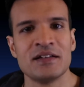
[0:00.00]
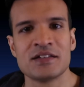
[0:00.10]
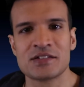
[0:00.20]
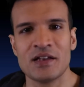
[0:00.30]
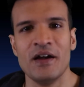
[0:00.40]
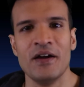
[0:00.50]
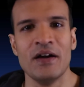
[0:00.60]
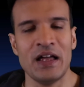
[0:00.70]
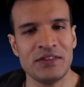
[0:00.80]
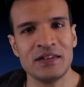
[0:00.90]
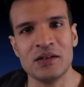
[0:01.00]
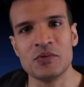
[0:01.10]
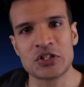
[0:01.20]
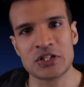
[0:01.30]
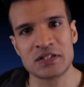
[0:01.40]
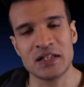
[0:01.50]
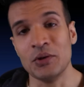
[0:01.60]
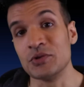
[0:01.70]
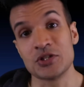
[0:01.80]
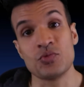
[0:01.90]
So I think it was just
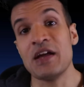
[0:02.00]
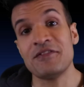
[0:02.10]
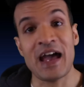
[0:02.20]
we have